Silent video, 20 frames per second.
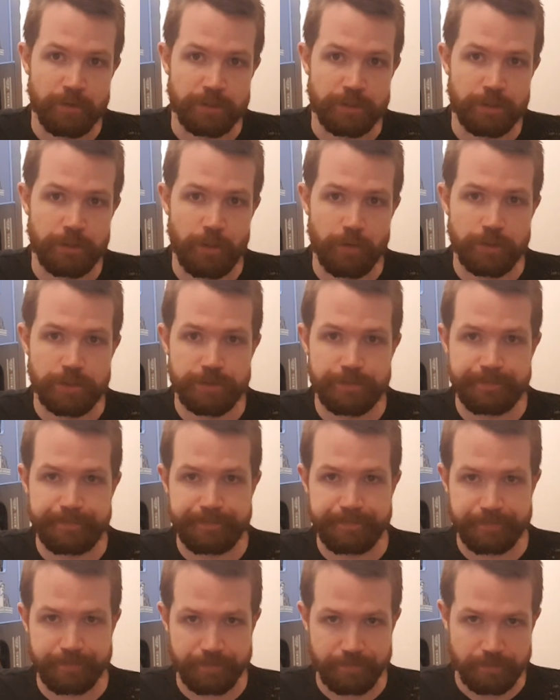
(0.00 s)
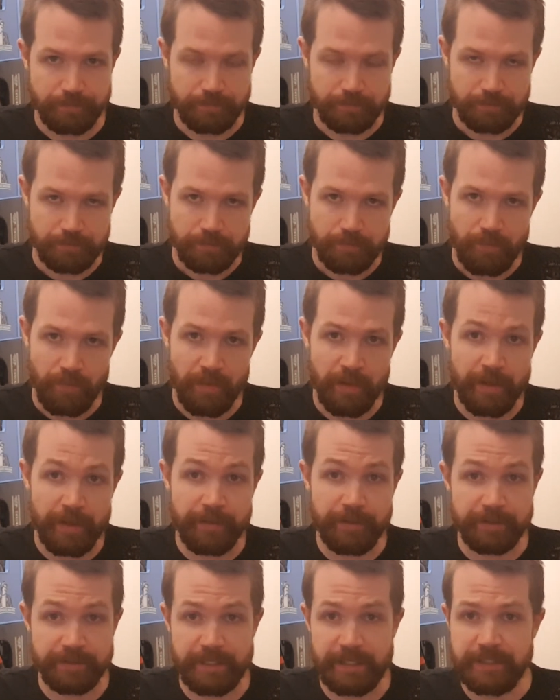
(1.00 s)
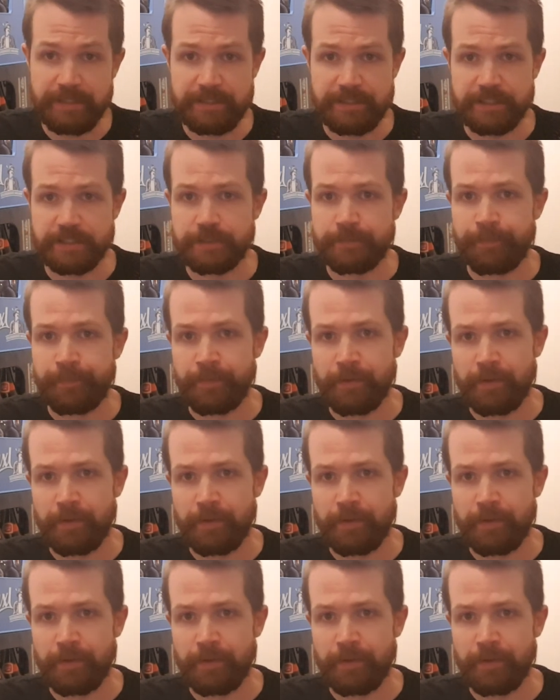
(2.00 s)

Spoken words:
closed in the 90s.